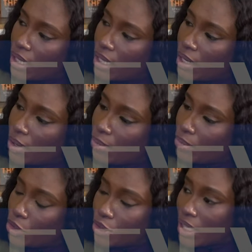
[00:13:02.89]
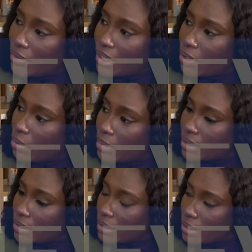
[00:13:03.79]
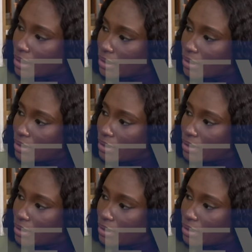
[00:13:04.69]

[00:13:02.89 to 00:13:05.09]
Do you have any comments on this?